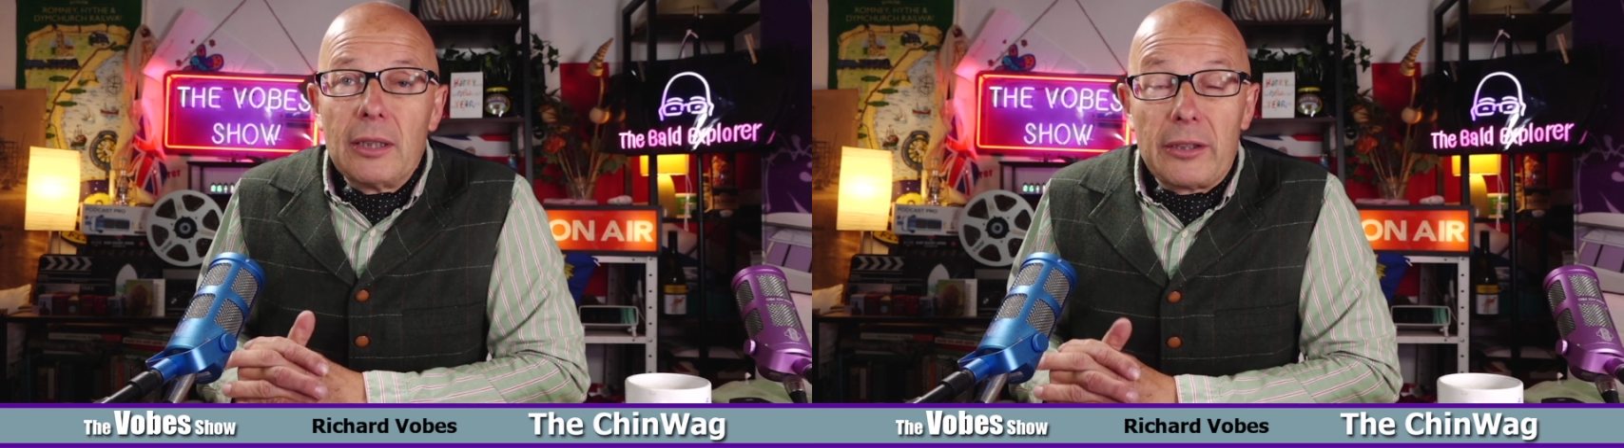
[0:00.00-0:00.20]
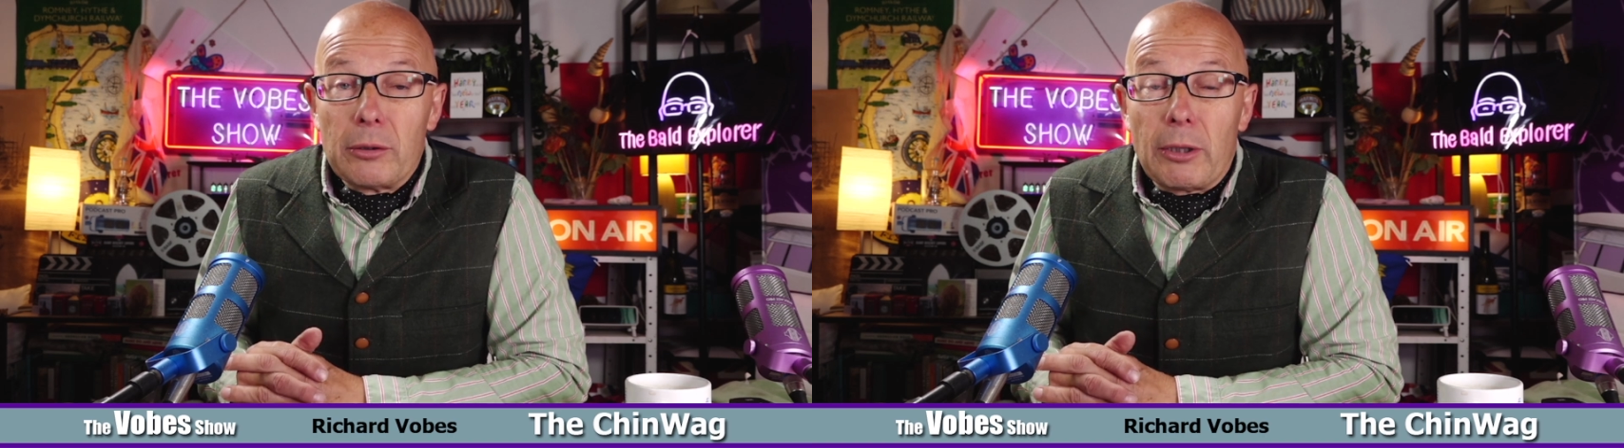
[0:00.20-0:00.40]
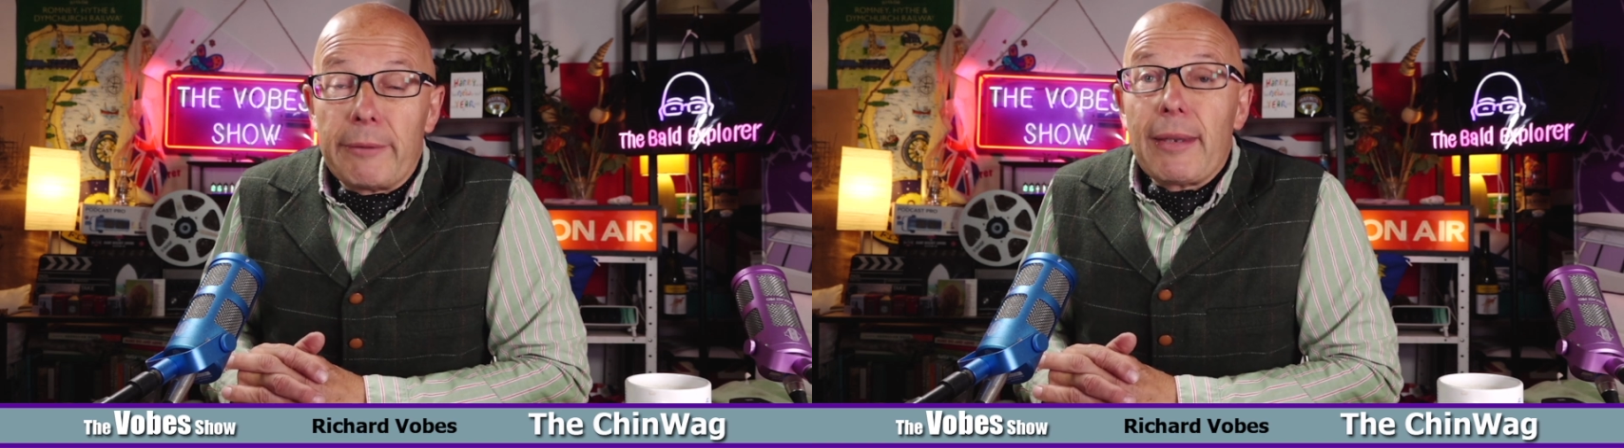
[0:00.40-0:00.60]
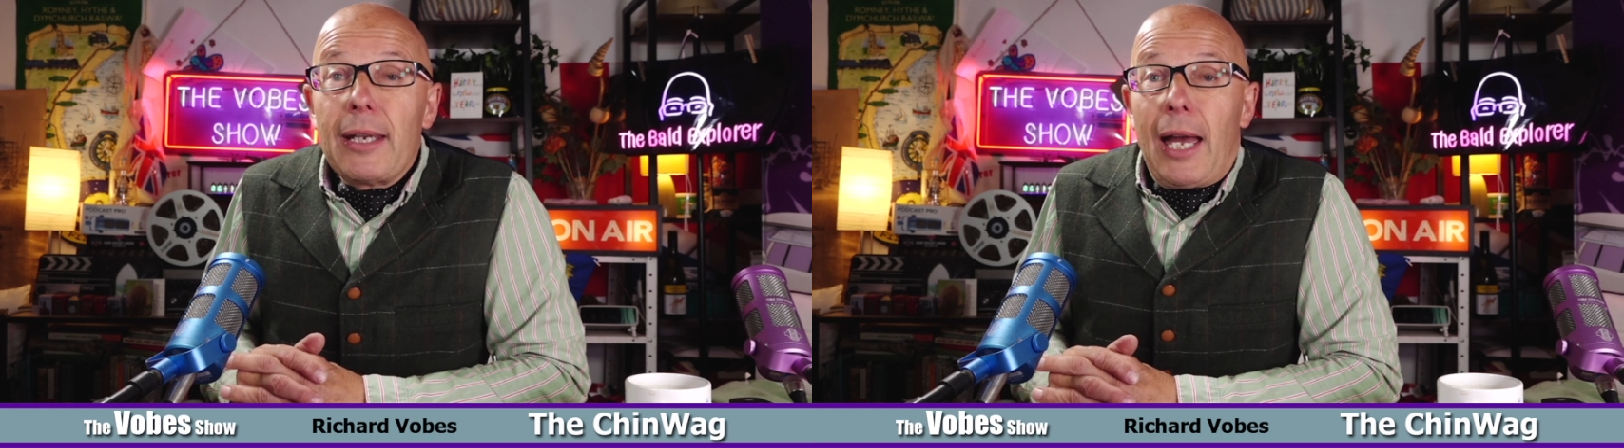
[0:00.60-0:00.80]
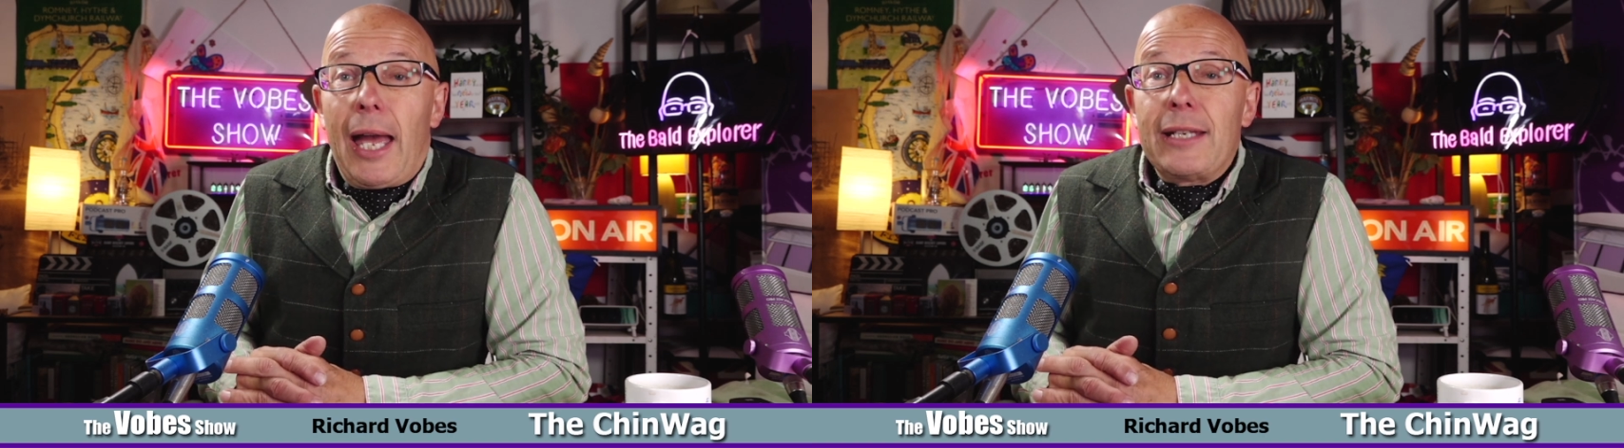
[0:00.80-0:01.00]
I don't know why.
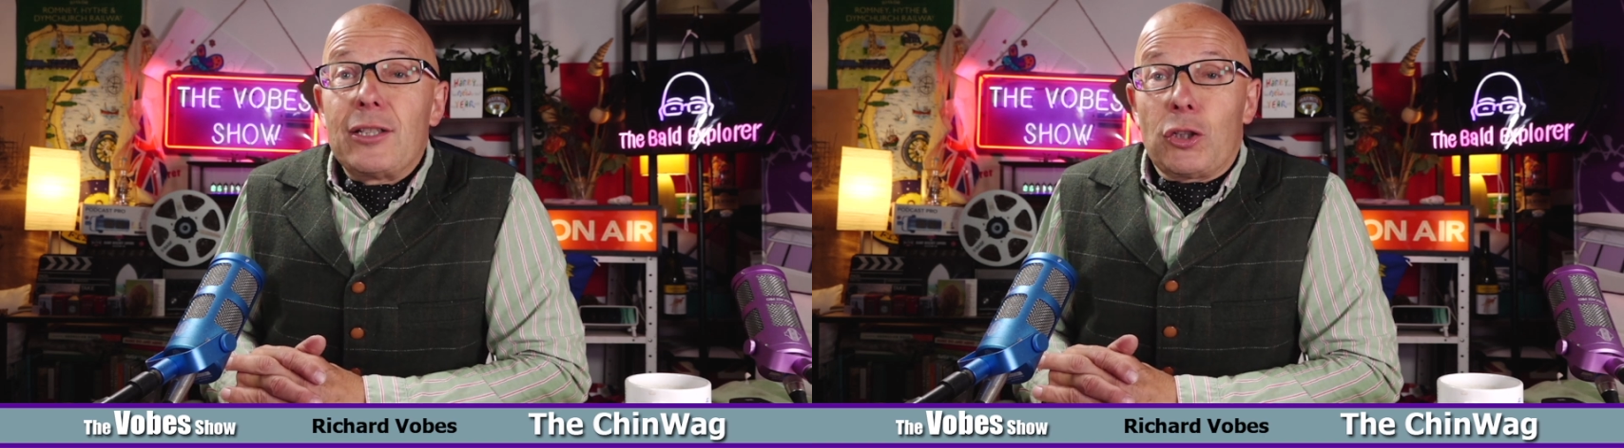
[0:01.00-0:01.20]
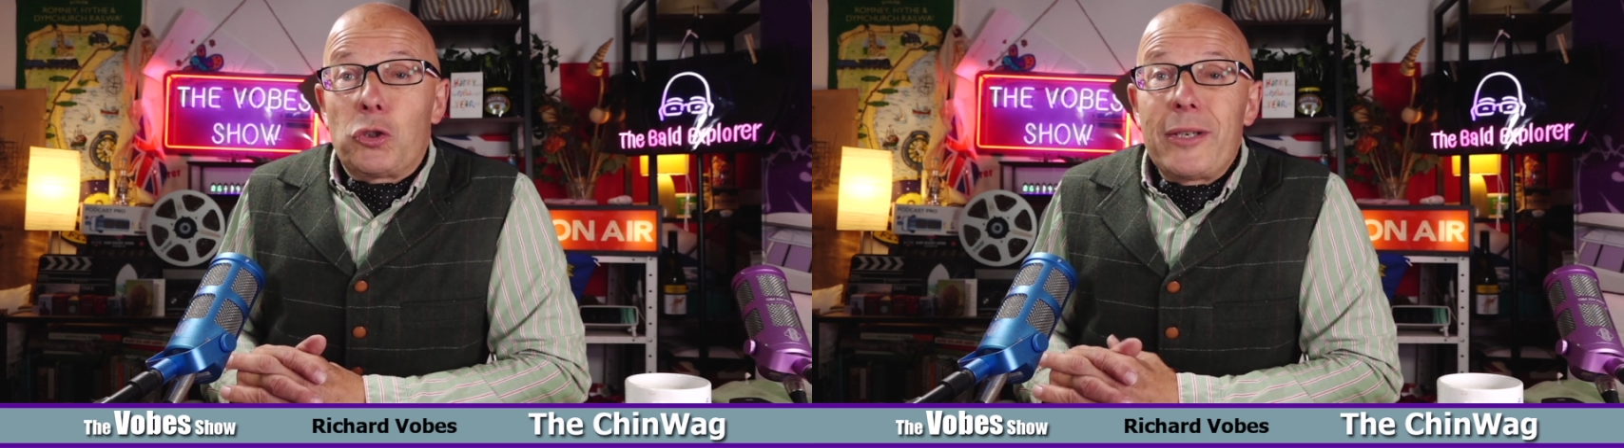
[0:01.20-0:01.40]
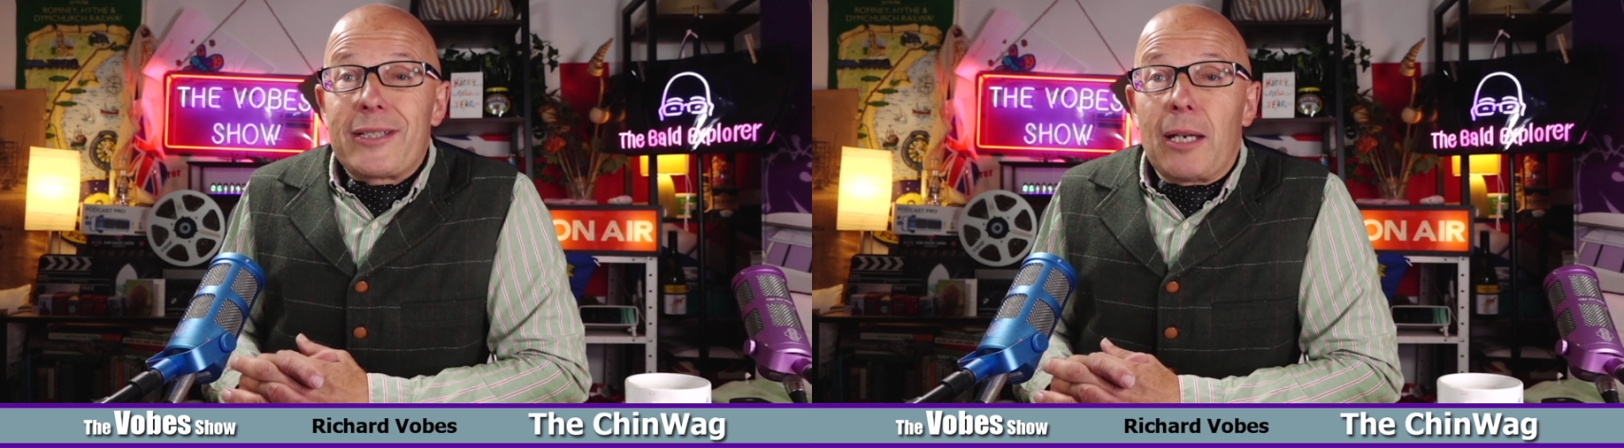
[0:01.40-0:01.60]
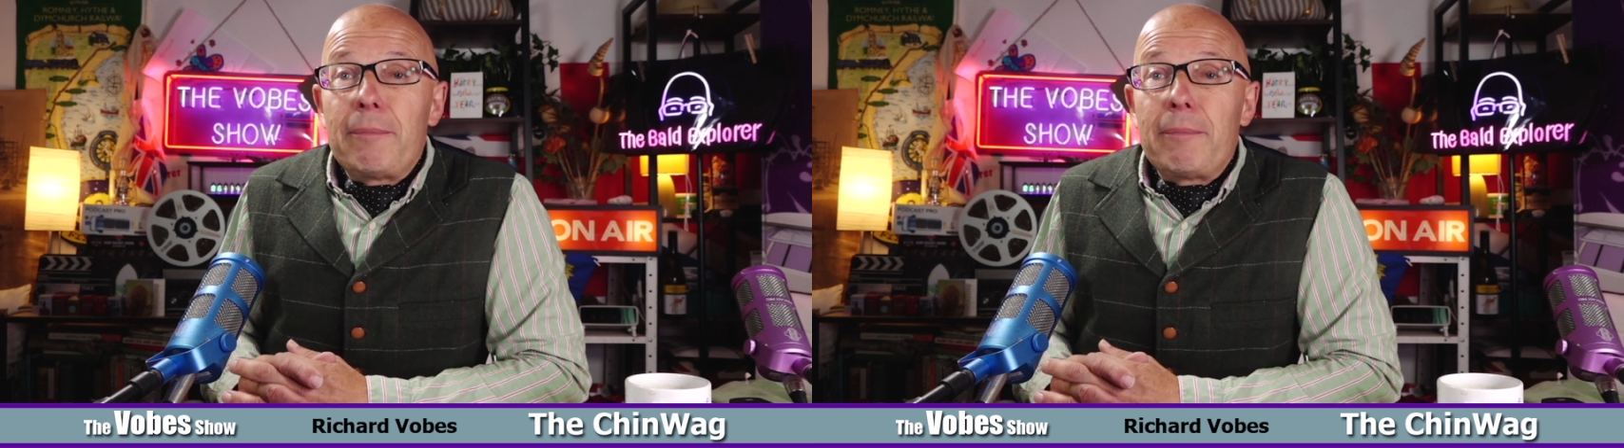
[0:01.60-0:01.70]
And Twitter,